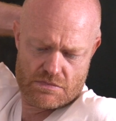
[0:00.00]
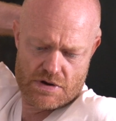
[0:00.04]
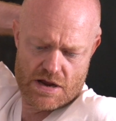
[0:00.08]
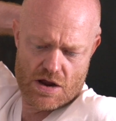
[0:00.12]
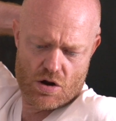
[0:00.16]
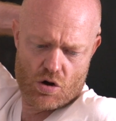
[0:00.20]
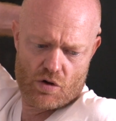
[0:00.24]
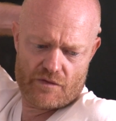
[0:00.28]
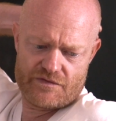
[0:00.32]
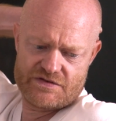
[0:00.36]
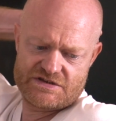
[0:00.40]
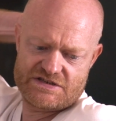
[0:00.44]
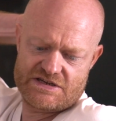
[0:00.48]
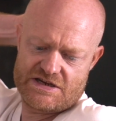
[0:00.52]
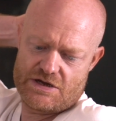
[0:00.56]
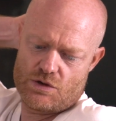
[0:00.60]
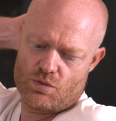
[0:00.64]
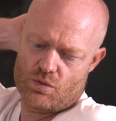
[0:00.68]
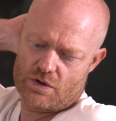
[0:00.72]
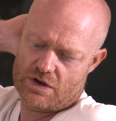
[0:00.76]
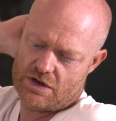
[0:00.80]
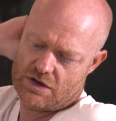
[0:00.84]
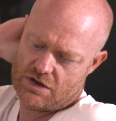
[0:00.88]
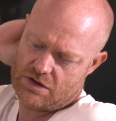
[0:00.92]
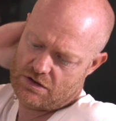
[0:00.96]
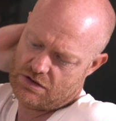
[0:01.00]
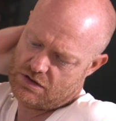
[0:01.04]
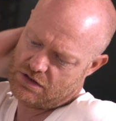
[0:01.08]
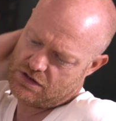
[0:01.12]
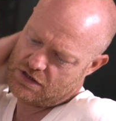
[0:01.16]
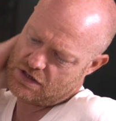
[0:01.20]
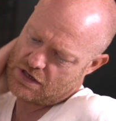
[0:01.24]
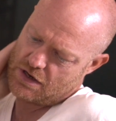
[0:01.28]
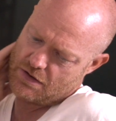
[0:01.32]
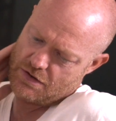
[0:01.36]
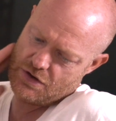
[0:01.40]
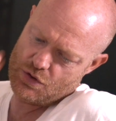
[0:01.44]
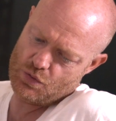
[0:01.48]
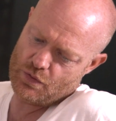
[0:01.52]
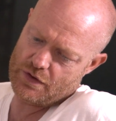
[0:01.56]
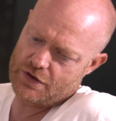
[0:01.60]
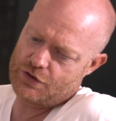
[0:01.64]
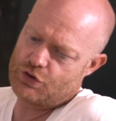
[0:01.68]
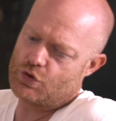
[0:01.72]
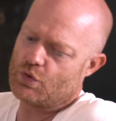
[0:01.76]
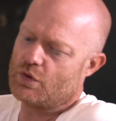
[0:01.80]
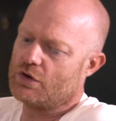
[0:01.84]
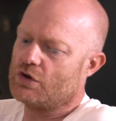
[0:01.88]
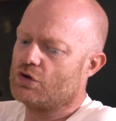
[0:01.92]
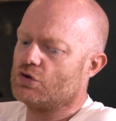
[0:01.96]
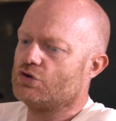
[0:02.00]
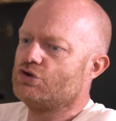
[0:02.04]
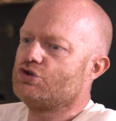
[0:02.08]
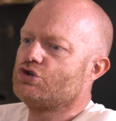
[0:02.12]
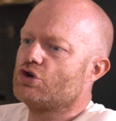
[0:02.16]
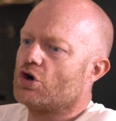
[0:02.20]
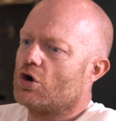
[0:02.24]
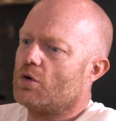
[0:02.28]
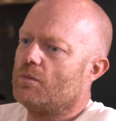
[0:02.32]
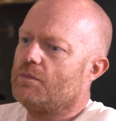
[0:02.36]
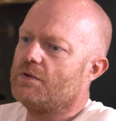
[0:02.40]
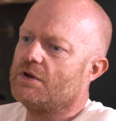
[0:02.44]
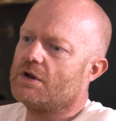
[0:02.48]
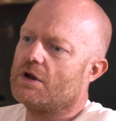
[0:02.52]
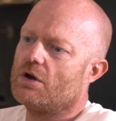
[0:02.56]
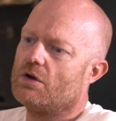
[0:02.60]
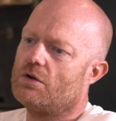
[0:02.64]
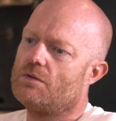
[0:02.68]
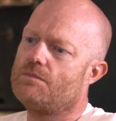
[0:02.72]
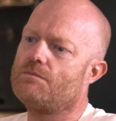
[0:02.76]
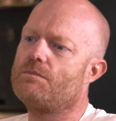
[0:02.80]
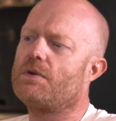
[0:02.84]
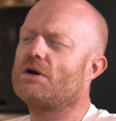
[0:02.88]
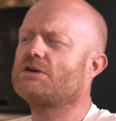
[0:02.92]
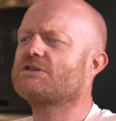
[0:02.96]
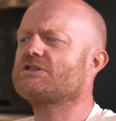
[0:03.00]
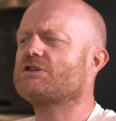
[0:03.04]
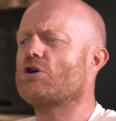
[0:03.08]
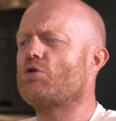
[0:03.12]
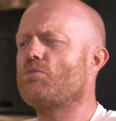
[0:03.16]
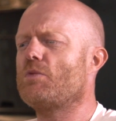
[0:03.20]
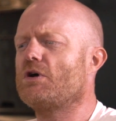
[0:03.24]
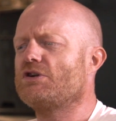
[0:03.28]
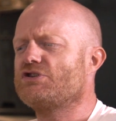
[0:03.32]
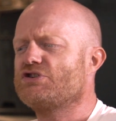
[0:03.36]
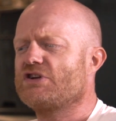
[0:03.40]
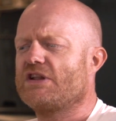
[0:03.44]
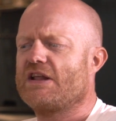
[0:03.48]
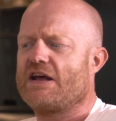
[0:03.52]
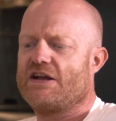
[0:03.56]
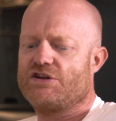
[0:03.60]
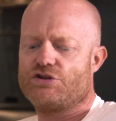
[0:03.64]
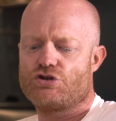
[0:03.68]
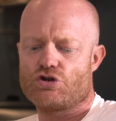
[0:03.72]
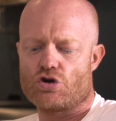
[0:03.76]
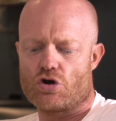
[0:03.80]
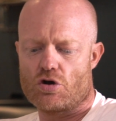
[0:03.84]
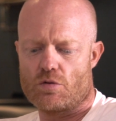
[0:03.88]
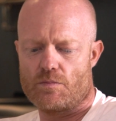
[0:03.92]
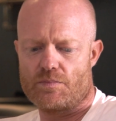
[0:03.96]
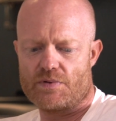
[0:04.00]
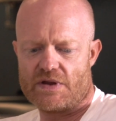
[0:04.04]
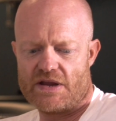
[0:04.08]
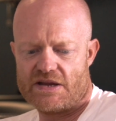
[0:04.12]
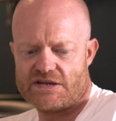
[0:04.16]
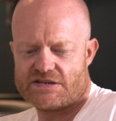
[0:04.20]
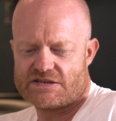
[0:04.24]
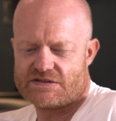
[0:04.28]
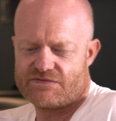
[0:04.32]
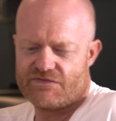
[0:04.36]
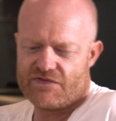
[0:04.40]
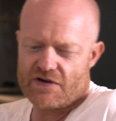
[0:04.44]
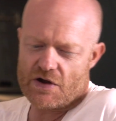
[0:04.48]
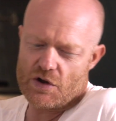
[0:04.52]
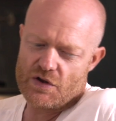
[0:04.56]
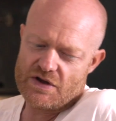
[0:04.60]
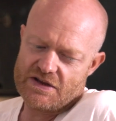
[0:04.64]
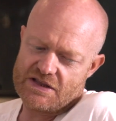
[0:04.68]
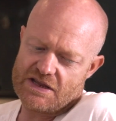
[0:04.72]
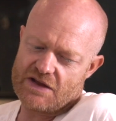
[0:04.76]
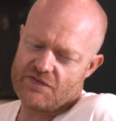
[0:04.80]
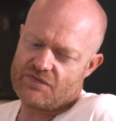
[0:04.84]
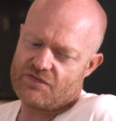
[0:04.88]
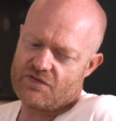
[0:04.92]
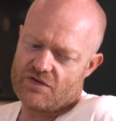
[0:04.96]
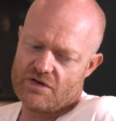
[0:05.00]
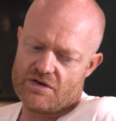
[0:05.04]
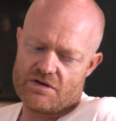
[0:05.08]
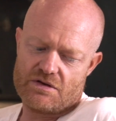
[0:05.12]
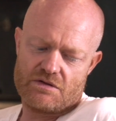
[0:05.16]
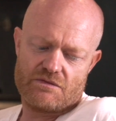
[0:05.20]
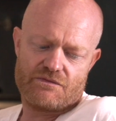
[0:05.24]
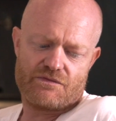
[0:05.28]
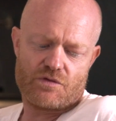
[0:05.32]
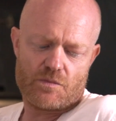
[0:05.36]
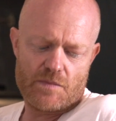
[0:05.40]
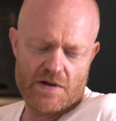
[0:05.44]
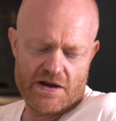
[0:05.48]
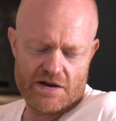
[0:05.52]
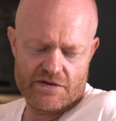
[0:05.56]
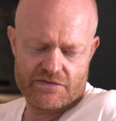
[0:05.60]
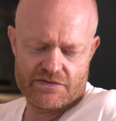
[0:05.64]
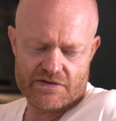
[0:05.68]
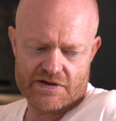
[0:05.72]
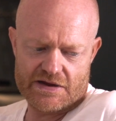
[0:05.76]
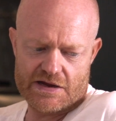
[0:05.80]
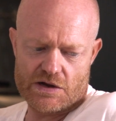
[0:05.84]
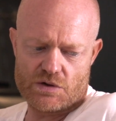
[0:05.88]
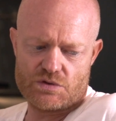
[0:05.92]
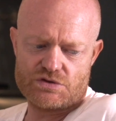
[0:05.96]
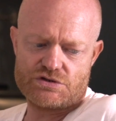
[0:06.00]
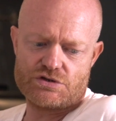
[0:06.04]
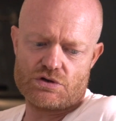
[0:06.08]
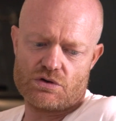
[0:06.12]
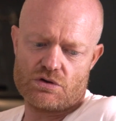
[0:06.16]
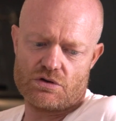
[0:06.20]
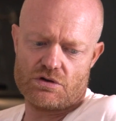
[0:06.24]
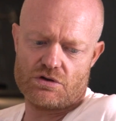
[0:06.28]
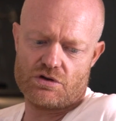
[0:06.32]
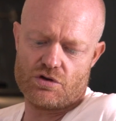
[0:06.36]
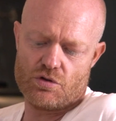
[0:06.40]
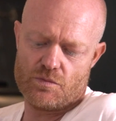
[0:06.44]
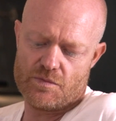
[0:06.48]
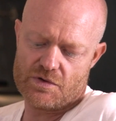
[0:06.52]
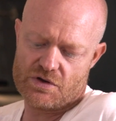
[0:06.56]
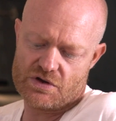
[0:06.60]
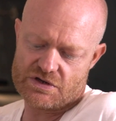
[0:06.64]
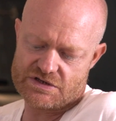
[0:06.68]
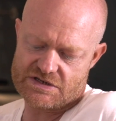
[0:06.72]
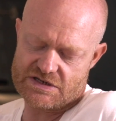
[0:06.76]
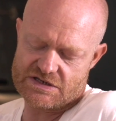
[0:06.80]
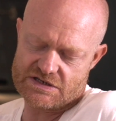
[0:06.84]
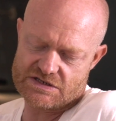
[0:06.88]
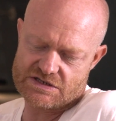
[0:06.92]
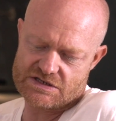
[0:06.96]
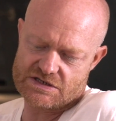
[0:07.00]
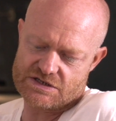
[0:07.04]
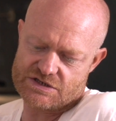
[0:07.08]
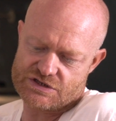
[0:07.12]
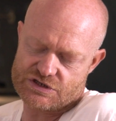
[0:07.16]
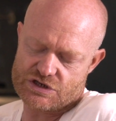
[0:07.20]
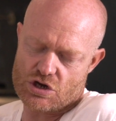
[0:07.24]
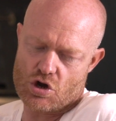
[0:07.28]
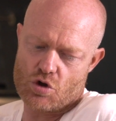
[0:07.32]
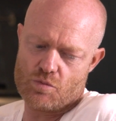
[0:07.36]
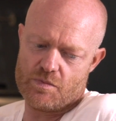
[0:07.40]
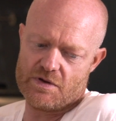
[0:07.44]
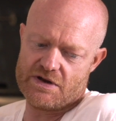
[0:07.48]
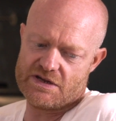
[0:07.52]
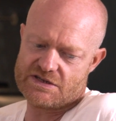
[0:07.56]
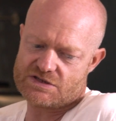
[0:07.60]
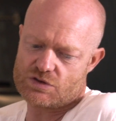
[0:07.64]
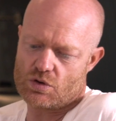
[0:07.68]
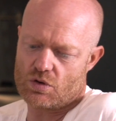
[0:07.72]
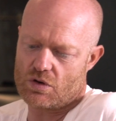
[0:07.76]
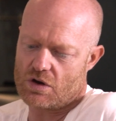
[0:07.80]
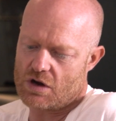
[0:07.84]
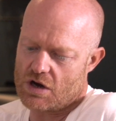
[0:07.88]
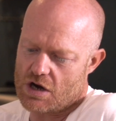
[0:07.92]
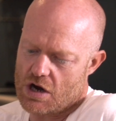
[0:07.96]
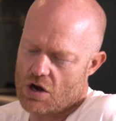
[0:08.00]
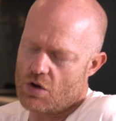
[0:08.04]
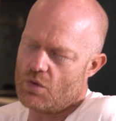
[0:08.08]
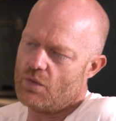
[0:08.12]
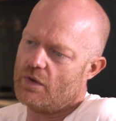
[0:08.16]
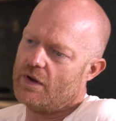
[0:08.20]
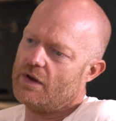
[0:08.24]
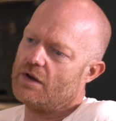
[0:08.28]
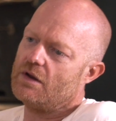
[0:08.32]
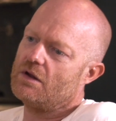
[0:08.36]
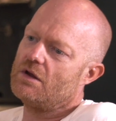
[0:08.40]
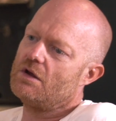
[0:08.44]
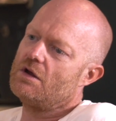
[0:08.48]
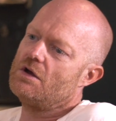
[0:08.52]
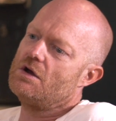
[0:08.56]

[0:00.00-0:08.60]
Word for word: yeah, obviously you want to do a good job, But so much of that job is very different from anything else you're going to do, because it's a soap and it's ongoing.